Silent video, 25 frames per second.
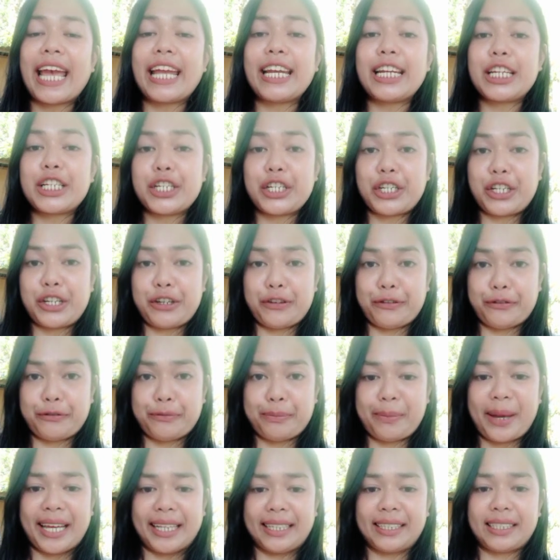and
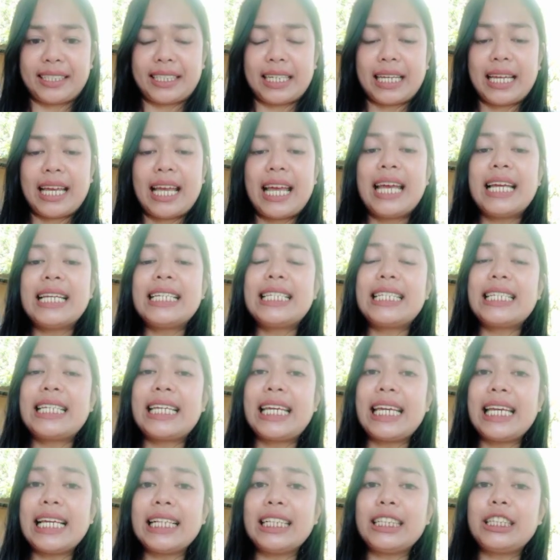achievement.
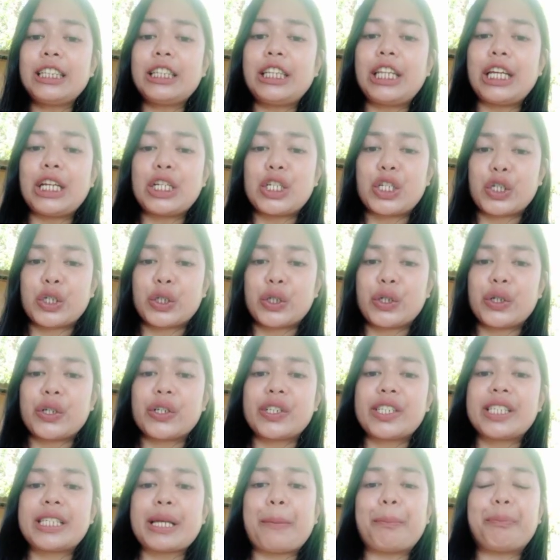Skilled
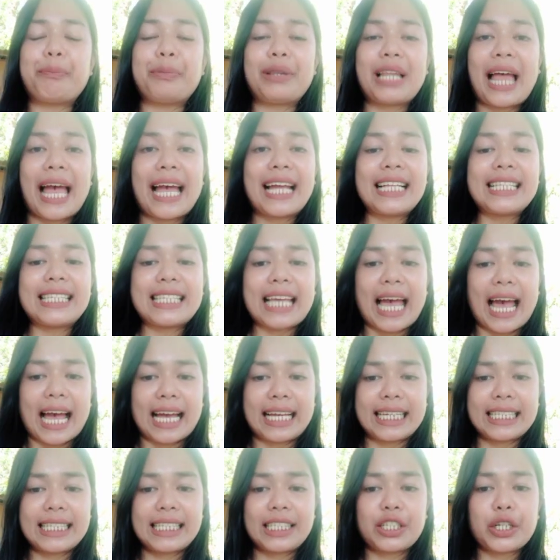teachers plan
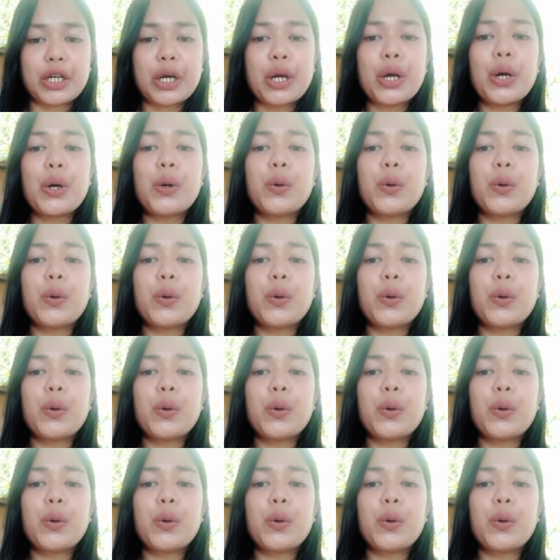tasks